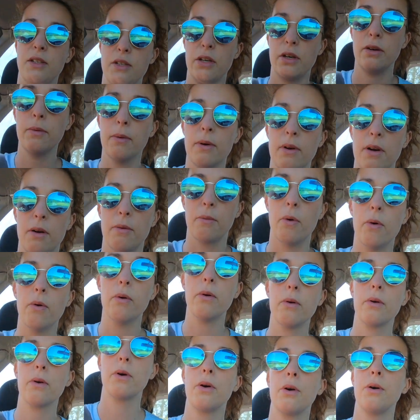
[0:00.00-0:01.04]
do on a walk
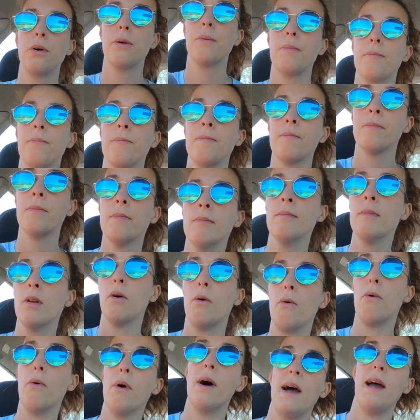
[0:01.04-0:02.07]

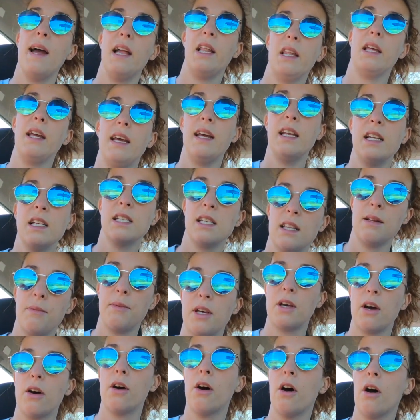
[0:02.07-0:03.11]
or at the end and then we
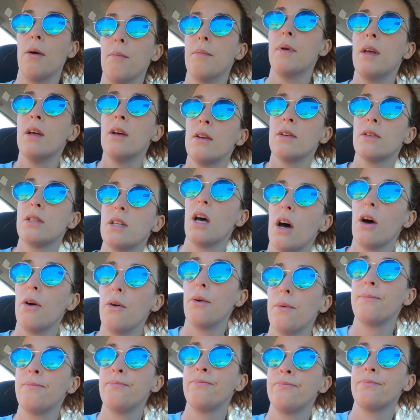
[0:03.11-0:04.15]
go home. So
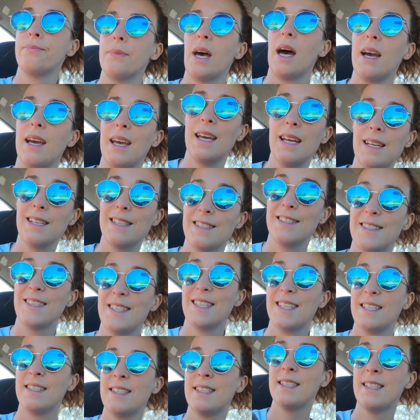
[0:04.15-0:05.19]
I guess
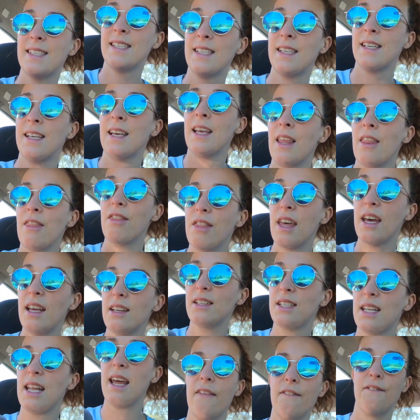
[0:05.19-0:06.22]
that's
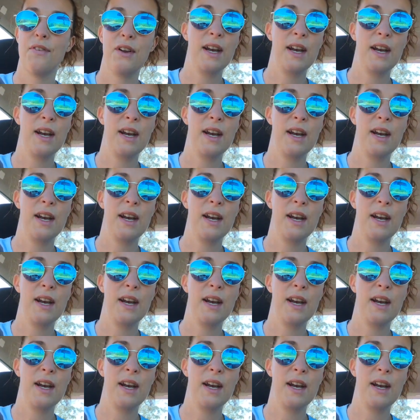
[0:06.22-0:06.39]
that for